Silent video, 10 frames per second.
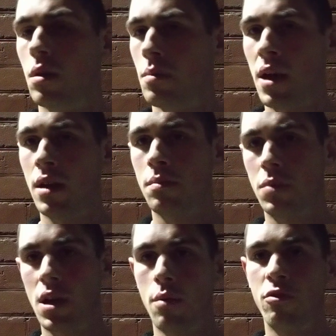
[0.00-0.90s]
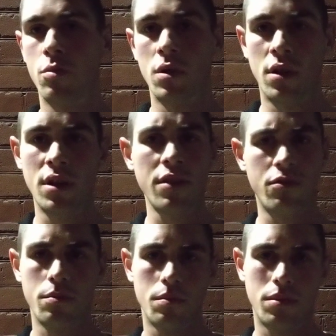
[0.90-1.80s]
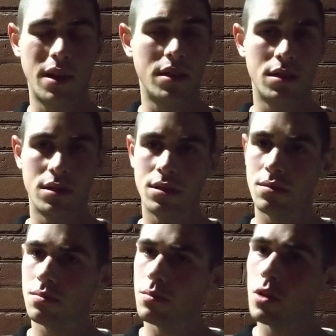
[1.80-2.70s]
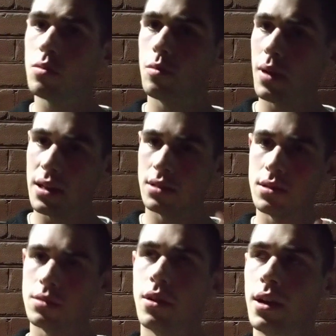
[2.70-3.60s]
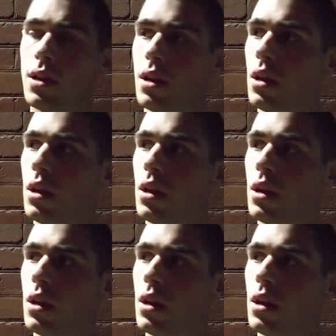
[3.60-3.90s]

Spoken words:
It may be coming from a lot of different places, multiple places, right?